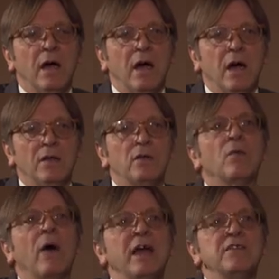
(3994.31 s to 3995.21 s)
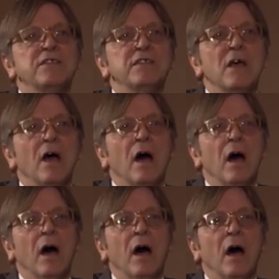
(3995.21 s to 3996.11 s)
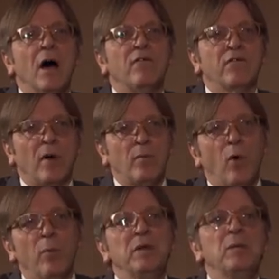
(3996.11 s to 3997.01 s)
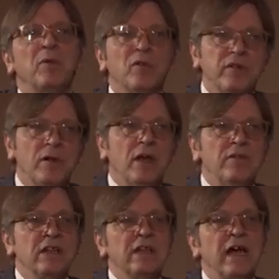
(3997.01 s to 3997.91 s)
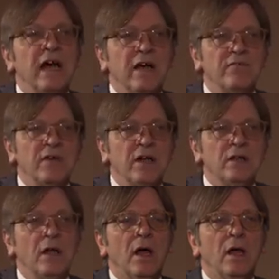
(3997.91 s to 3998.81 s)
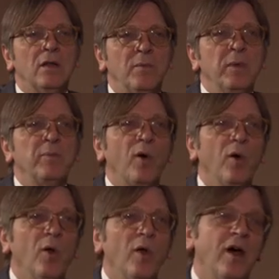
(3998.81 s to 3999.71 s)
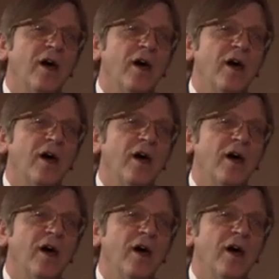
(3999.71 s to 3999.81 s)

the rights from all people living there and from the people,